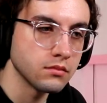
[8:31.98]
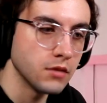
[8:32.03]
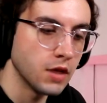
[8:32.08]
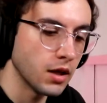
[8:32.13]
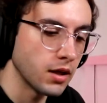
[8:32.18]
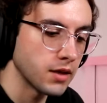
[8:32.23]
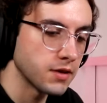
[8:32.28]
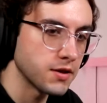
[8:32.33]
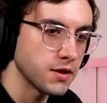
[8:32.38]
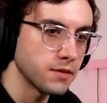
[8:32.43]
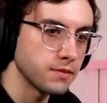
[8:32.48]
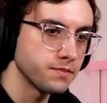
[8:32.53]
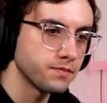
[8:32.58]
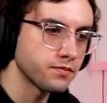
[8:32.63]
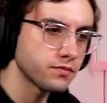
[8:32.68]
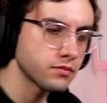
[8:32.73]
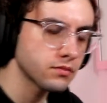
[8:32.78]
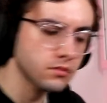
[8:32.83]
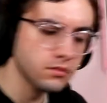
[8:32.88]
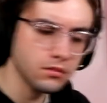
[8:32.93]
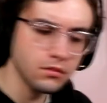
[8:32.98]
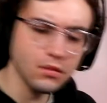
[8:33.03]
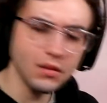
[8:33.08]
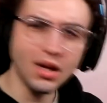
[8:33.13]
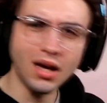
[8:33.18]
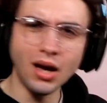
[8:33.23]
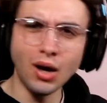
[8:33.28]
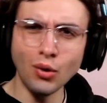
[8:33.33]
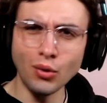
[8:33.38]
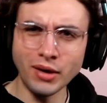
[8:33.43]
Yeah, that's it.
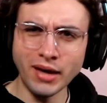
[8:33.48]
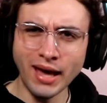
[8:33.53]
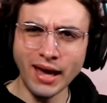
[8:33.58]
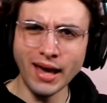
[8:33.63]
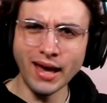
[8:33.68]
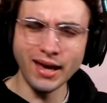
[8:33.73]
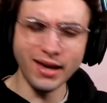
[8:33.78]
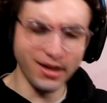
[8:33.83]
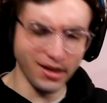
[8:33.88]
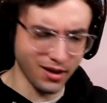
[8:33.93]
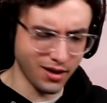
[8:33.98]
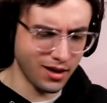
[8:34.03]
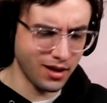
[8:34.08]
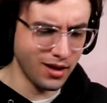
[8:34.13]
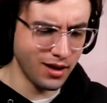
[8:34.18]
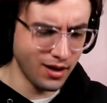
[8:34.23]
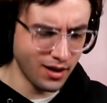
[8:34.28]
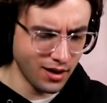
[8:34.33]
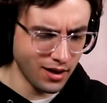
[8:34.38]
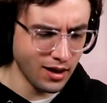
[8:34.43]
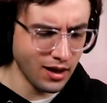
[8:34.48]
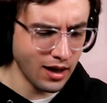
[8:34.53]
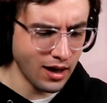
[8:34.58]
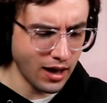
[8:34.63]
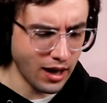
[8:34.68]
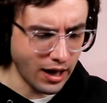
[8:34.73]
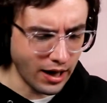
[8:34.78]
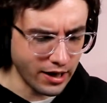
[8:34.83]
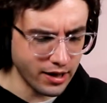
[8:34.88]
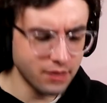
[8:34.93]
Okay.
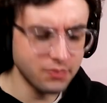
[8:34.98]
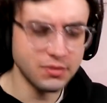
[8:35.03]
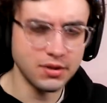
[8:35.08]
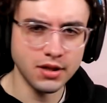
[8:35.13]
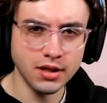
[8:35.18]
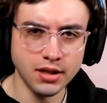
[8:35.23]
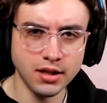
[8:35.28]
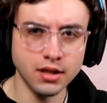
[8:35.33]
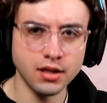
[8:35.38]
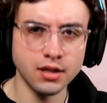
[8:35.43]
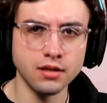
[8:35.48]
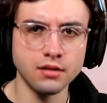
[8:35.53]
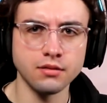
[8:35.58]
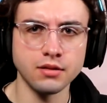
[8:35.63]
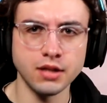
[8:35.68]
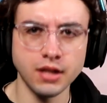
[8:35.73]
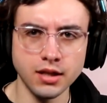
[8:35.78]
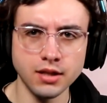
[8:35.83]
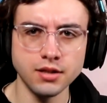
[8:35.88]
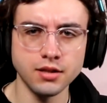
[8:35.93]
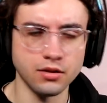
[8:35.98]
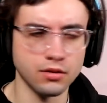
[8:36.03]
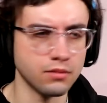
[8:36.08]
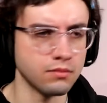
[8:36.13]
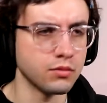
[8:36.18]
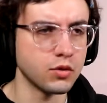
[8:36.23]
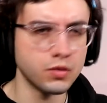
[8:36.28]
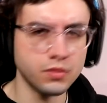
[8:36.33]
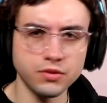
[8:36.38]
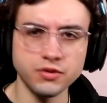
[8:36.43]
I am digging
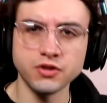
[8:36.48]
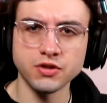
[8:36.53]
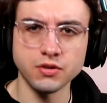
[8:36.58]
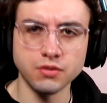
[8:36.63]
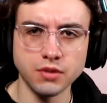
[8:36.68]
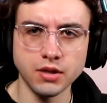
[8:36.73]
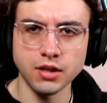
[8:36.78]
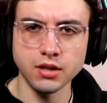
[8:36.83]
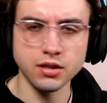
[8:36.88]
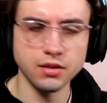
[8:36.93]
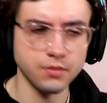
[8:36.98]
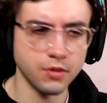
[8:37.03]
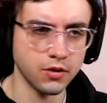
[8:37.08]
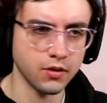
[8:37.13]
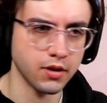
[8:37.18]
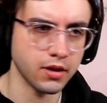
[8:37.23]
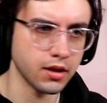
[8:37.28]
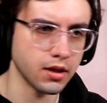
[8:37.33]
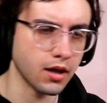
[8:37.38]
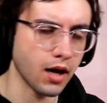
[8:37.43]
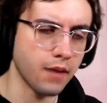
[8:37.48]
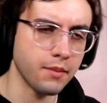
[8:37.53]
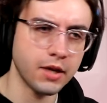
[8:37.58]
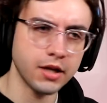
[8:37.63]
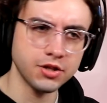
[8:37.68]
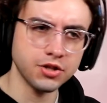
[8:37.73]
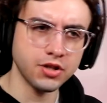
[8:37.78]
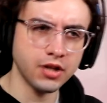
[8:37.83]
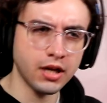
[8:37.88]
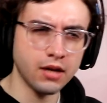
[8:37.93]
Mobile Suit Gundam already. I'm
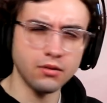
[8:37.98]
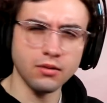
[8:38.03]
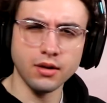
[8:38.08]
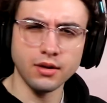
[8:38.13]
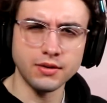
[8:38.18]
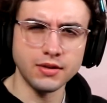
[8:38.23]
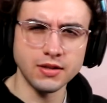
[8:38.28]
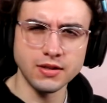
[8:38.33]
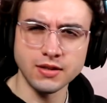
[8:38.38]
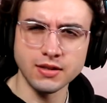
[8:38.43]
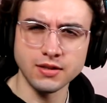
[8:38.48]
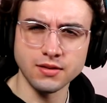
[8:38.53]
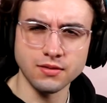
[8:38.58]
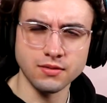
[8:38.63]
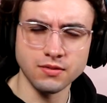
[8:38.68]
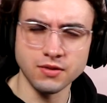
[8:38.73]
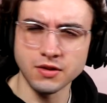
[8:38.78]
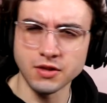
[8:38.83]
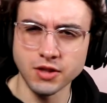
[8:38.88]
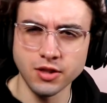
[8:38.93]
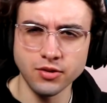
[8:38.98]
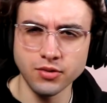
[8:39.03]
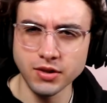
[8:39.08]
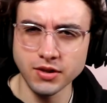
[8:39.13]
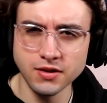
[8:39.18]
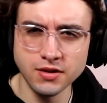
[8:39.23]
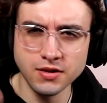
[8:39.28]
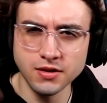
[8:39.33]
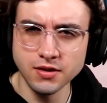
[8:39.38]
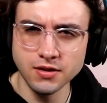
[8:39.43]
not sure how long this
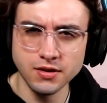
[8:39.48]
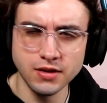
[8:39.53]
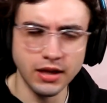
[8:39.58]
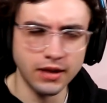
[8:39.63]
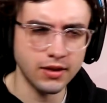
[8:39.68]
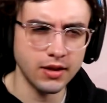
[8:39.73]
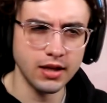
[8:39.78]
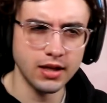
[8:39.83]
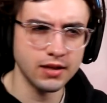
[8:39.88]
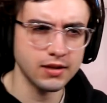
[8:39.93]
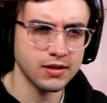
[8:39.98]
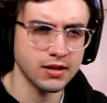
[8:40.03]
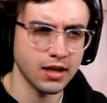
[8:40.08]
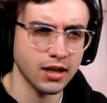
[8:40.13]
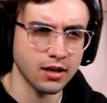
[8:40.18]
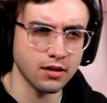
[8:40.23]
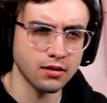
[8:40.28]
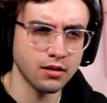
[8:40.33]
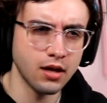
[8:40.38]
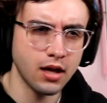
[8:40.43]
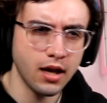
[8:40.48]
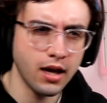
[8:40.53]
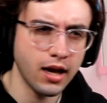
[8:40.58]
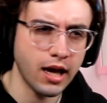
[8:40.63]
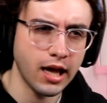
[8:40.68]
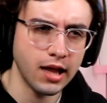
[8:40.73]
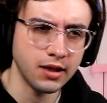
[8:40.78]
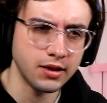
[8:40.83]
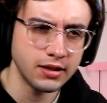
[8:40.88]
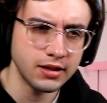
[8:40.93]
series is. I think it's like
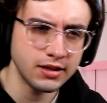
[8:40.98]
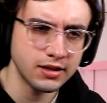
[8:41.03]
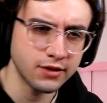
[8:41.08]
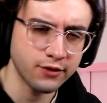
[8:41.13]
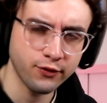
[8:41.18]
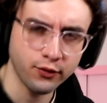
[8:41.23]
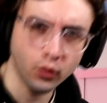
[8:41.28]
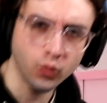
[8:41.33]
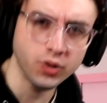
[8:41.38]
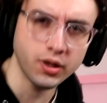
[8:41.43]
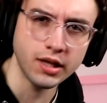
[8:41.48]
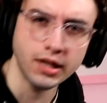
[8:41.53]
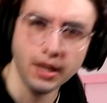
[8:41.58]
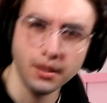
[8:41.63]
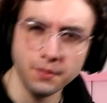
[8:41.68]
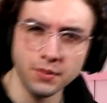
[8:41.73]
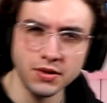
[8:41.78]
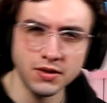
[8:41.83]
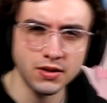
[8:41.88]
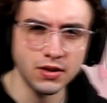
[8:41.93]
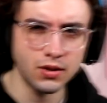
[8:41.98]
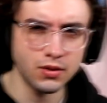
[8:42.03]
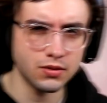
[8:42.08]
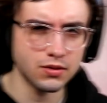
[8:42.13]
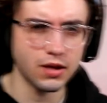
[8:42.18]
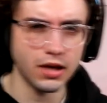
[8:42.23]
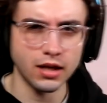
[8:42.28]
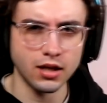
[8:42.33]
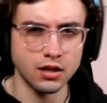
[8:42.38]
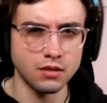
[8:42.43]
at least 40
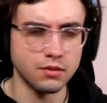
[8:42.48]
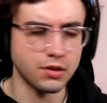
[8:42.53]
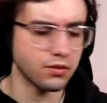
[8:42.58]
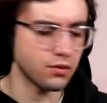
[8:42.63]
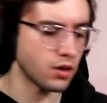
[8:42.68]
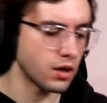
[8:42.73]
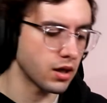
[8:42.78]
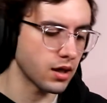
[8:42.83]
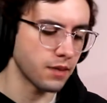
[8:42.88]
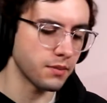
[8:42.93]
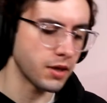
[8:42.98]
episodes. I could be wrong.